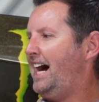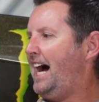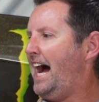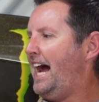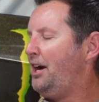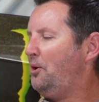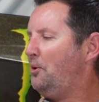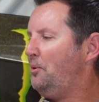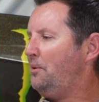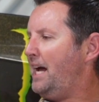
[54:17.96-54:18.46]

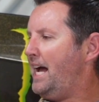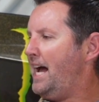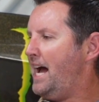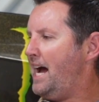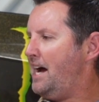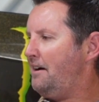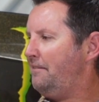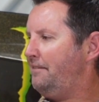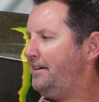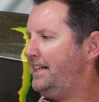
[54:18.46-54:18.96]
I don't
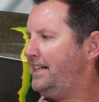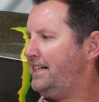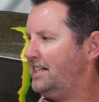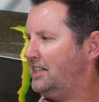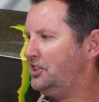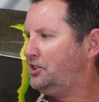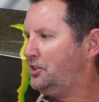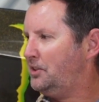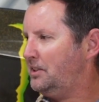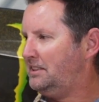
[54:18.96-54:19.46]
have any
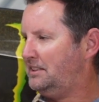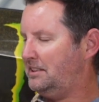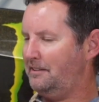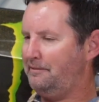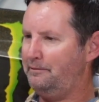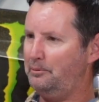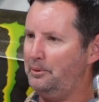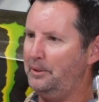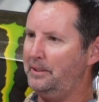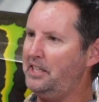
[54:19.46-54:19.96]
interest
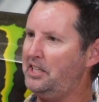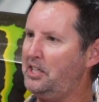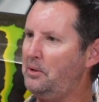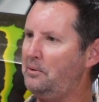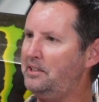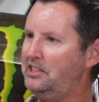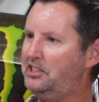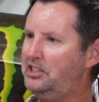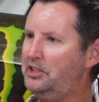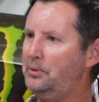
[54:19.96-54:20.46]
of really
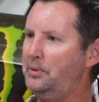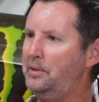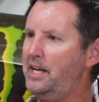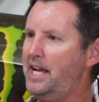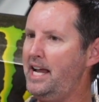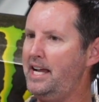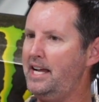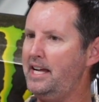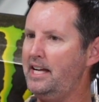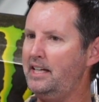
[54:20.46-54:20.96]
going to
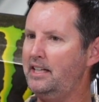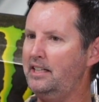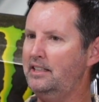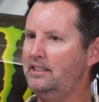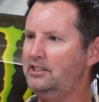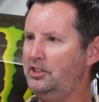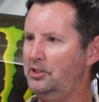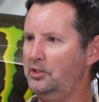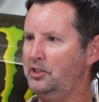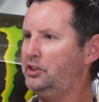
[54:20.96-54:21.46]
a
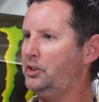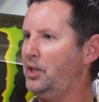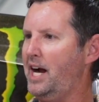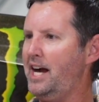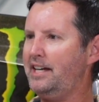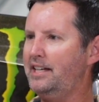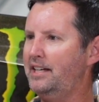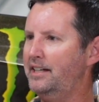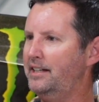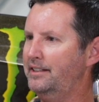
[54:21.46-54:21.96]
to a
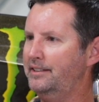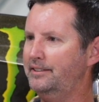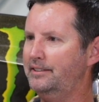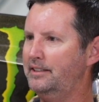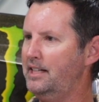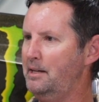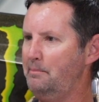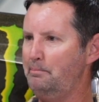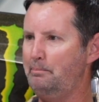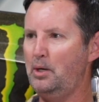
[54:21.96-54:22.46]
track mm-hmm.
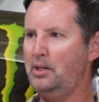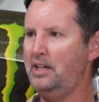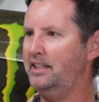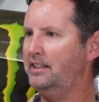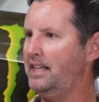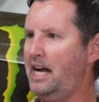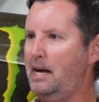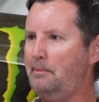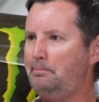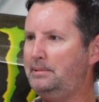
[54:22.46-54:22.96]
and
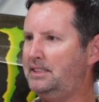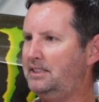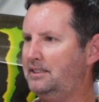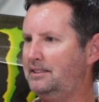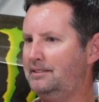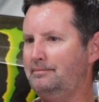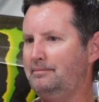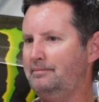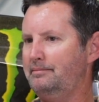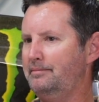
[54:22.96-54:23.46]
burning
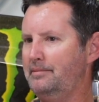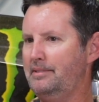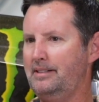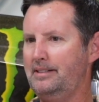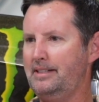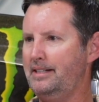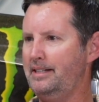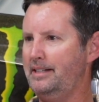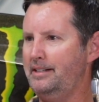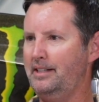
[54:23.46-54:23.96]
laps. Yeah,
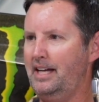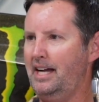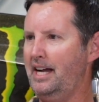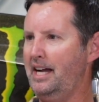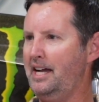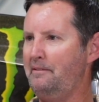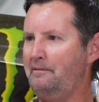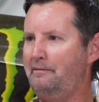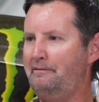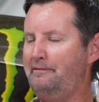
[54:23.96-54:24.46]

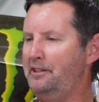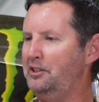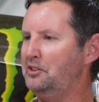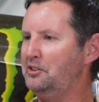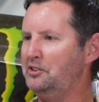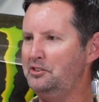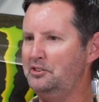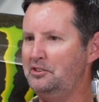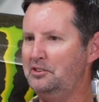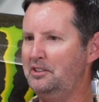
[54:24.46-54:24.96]
I
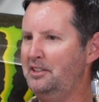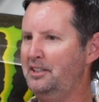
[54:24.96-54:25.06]
feel